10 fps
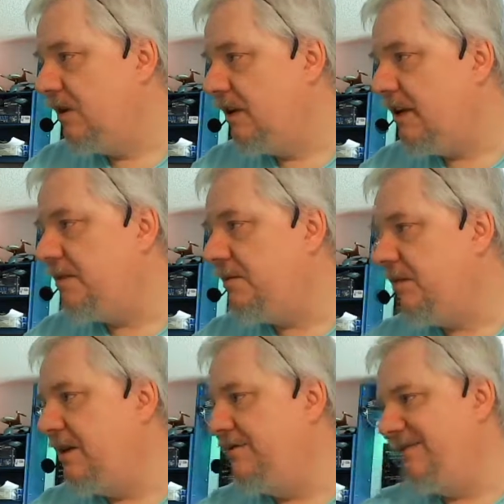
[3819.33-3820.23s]
Yeah,
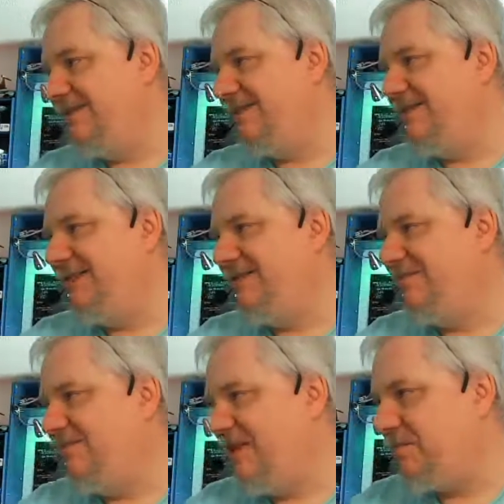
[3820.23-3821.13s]
he's
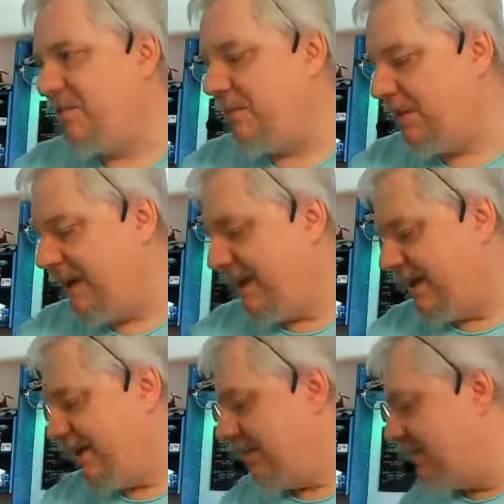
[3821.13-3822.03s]
probably
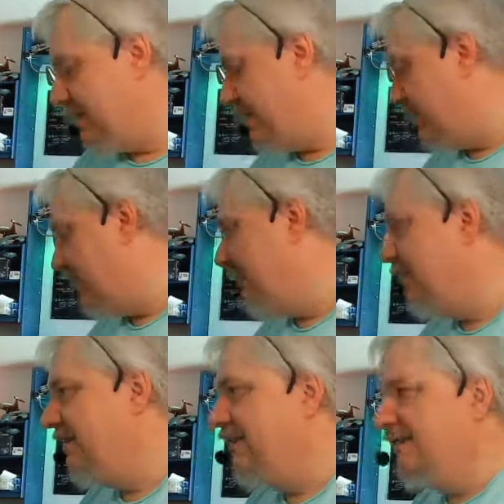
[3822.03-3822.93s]
hanging out in the sun.
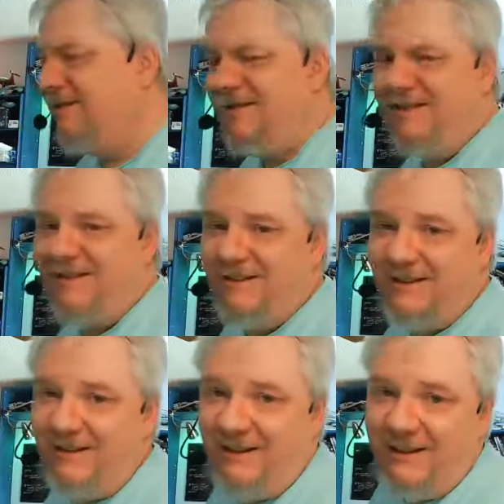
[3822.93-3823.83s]

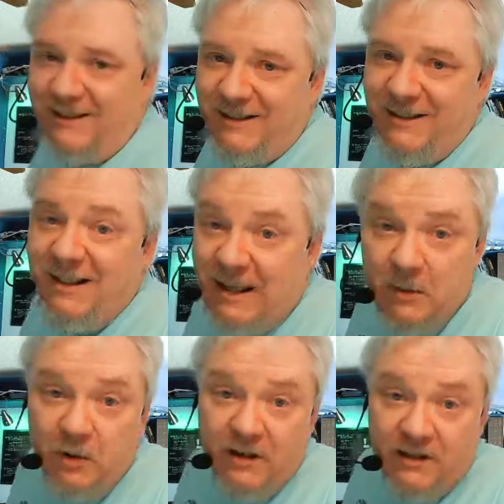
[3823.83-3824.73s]
Gosh, he
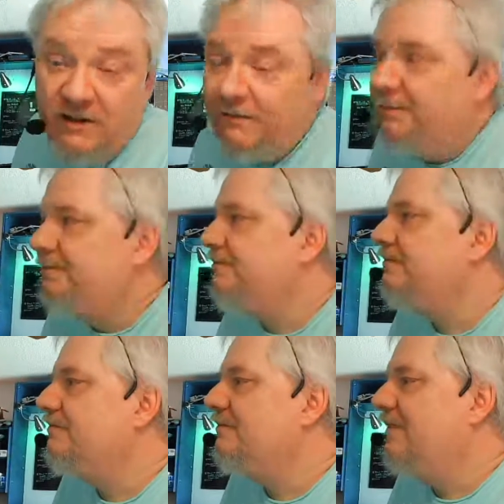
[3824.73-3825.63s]
would too.
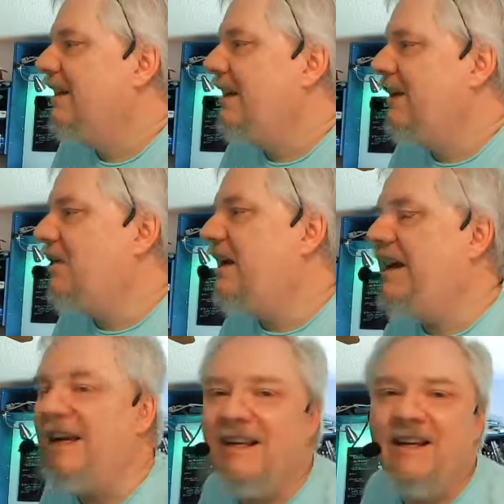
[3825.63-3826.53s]

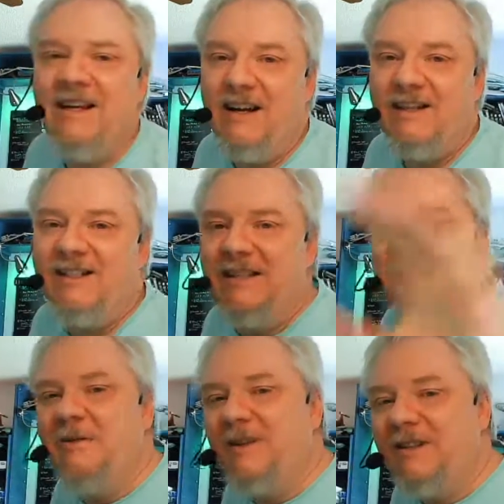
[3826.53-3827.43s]
Okay, I'll see
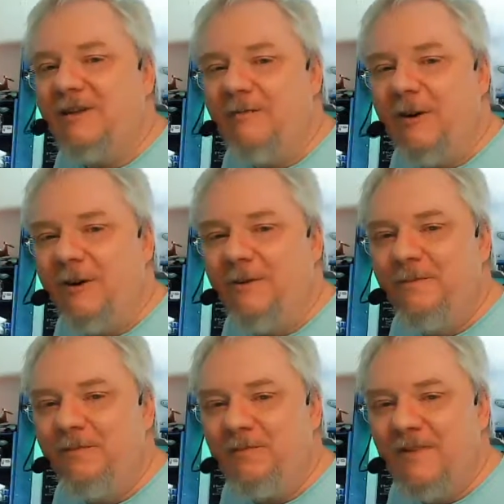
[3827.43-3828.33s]
you all tomorrow.
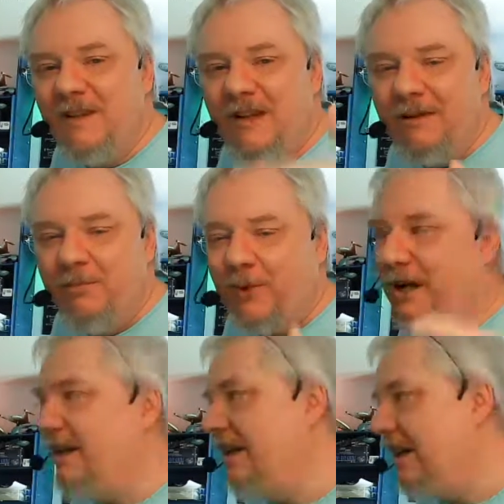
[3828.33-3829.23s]

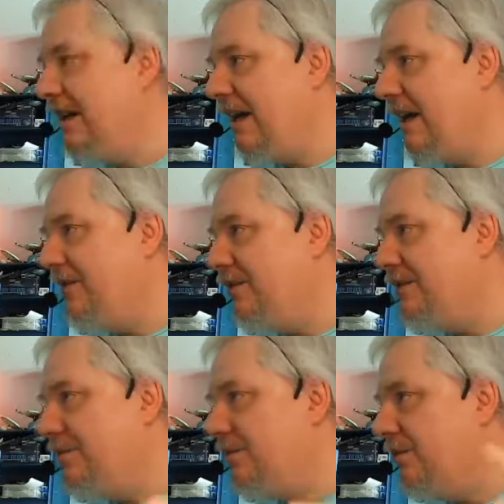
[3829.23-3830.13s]
Brian, I haven't
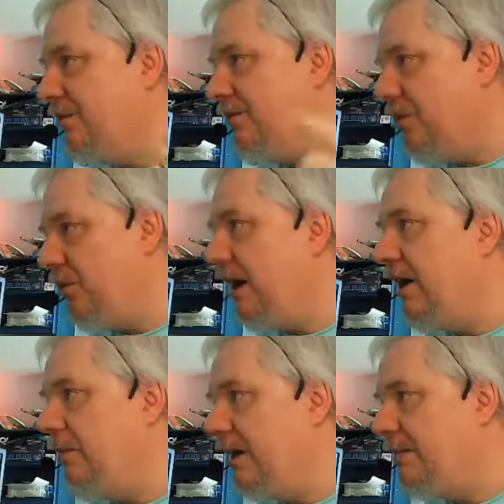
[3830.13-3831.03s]
heard from you for a
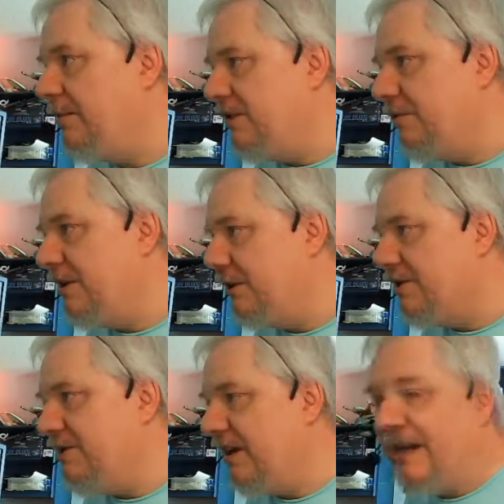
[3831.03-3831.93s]
while, but I'm assuming you're
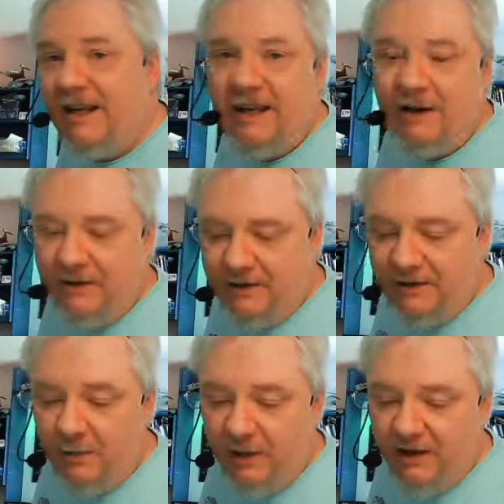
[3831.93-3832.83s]
still hanging out here
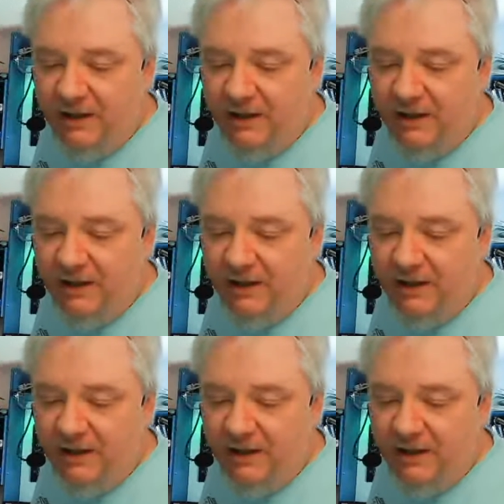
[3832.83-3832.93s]
somewhere.